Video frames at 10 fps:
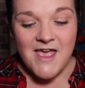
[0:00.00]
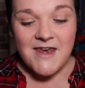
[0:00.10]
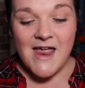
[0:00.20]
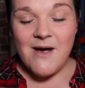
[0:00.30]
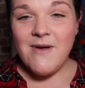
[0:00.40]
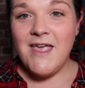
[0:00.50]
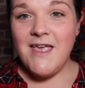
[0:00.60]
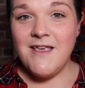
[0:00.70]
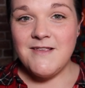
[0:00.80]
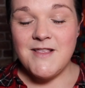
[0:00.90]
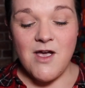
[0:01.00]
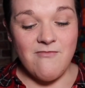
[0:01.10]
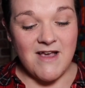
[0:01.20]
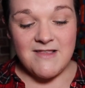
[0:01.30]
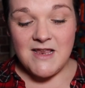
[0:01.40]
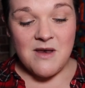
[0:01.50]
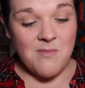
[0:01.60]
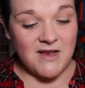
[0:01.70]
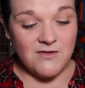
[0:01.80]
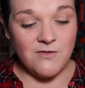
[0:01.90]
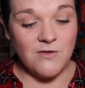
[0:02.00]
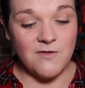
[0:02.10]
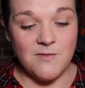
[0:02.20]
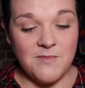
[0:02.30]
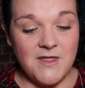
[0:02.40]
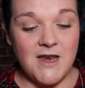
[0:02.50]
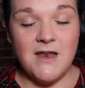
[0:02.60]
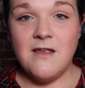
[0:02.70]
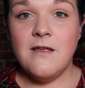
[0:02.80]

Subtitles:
Now, it is a resin, metal or something.